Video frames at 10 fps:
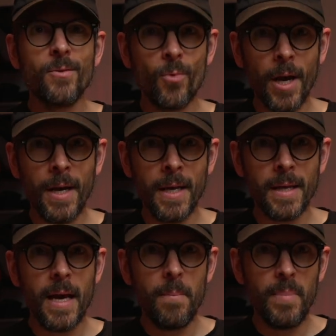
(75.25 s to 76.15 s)

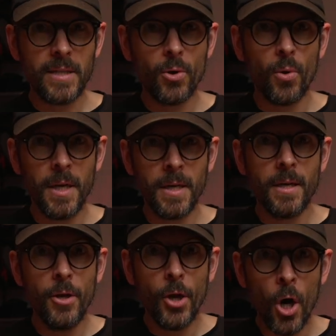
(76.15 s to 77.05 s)
running a Bitcoin
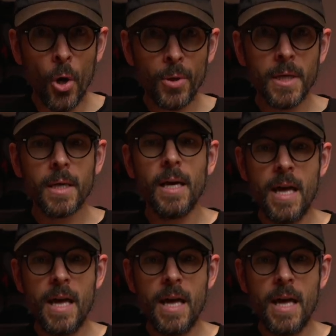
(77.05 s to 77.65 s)
node